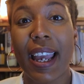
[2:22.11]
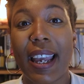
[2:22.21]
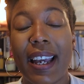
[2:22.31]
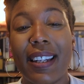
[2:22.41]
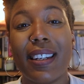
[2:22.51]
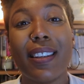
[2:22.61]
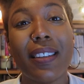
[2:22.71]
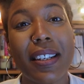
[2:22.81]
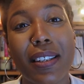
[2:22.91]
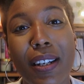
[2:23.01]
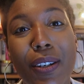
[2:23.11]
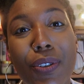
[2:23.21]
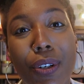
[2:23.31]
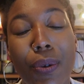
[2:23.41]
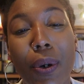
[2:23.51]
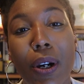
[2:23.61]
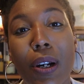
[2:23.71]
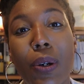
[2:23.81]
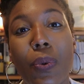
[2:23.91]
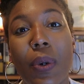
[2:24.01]
and listening to
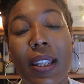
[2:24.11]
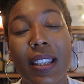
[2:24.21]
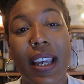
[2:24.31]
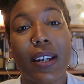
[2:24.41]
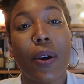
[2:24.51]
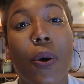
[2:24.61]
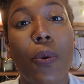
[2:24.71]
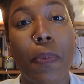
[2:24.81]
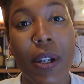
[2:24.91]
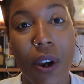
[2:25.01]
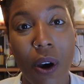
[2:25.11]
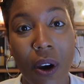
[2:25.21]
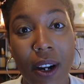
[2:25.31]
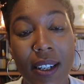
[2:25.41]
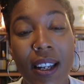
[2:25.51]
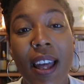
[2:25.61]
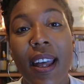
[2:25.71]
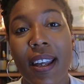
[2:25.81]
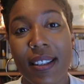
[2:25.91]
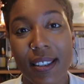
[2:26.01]
her with an open heart
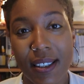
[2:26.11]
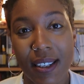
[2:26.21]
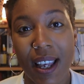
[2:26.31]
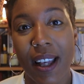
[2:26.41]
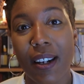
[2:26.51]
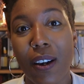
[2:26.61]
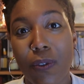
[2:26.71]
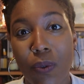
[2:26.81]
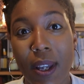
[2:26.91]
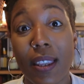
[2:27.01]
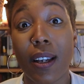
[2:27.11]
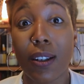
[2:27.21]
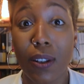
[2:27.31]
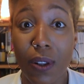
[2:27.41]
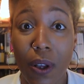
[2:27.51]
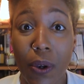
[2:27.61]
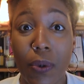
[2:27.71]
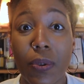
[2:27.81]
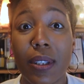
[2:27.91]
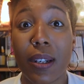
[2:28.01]
instead of with a
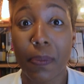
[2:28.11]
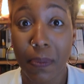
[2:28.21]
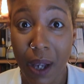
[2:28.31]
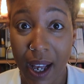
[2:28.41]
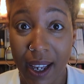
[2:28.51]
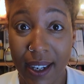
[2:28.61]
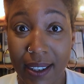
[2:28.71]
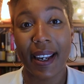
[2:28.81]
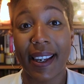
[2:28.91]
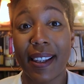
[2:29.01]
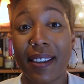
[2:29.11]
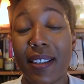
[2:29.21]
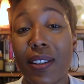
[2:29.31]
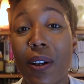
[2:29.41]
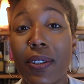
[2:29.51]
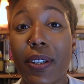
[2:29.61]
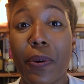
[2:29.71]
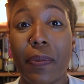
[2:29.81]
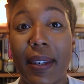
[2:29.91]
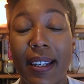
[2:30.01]
closed mind. And this
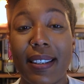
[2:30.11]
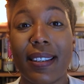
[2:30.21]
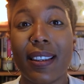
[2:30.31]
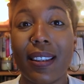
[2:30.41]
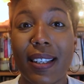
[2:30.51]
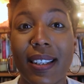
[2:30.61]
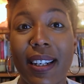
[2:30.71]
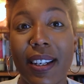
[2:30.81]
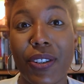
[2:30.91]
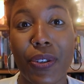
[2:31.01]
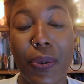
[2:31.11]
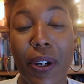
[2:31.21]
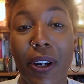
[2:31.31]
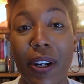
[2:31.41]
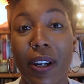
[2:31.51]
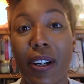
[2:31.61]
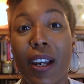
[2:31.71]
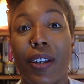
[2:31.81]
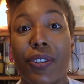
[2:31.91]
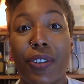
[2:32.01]
also means listening to her
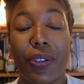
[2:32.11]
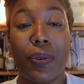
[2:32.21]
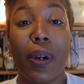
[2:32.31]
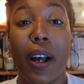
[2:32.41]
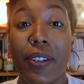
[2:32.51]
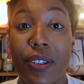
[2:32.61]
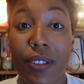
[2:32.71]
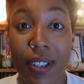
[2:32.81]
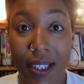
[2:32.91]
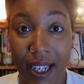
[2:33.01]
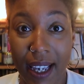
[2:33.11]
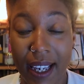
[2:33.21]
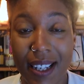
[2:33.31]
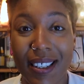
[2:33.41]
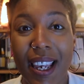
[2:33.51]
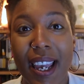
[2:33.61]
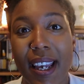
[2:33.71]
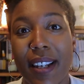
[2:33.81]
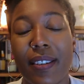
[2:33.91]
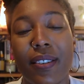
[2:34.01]
to understand,
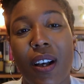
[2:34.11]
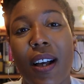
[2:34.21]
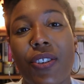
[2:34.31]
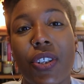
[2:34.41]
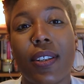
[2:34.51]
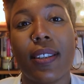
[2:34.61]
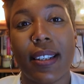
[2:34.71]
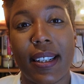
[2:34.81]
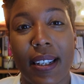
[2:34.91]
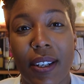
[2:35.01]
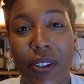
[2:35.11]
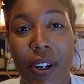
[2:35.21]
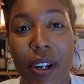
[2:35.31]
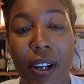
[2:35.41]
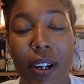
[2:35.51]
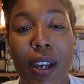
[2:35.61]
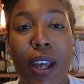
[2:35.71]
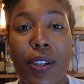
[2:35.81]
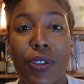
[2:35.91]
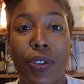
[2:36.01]
and not just listening to her
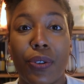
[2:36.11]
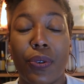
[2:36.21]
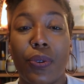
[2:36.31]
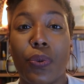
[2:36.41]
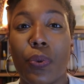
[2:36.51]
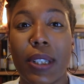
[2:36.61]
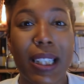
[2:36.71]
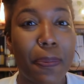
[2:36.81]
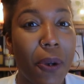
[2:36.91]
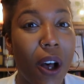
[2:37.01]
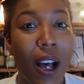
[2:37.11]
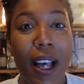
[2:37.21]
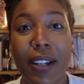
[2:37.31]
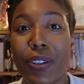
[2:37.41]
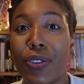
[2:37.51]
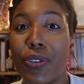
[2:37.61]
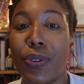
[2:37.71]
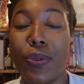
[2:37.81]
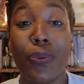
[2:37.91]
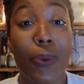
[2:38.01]
to respond,
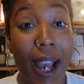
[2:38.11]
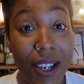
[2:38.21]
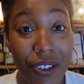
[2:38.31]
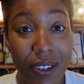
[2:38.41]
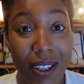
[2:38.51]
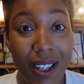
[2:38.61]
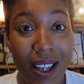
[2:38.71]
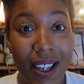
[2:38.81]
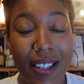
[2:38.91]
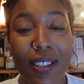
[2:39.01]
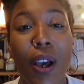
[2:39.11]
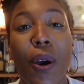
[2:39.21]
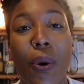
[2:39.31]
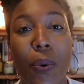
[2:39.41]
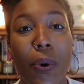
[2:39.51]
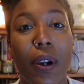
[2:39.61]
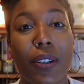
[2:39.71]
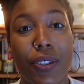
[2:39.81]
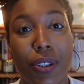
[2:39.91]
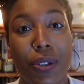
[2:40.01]
to rationalize, or
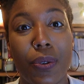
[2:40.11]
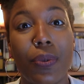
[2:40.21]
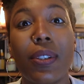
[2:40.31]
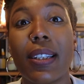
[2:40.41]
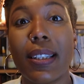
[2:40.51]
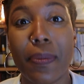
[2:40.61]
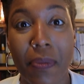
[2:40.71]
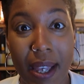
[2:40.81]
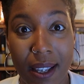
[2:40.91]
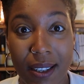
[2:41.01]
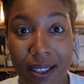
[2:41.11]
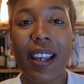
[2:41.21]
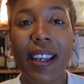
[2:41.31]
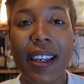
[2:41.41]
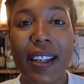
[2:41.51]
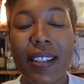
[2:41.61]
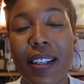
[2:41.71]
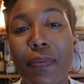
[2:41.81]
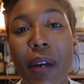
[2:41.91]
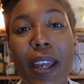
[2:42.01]
to dismiss. And
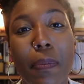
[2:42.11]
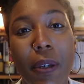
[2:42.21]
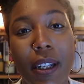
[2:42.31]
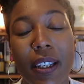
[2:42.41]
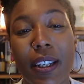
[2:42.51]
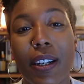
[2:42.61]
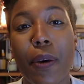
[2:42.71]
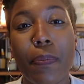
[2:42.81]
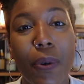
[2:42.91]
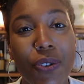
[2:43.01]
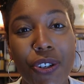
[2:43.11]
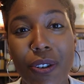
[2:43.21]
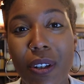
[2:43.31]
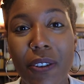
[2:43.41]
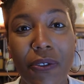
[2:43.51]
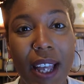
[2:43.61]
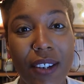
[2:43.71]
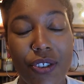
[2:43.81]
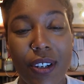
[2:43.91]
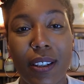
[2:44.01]
in my opinion, emotional
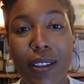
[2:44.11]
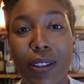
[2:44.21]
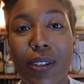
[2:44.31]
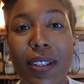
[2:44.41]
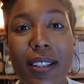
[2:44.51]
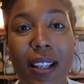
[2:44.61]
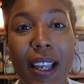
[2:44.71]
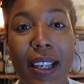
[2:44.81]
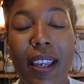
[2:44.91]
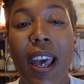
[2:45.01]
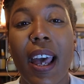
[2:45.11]
affection looks like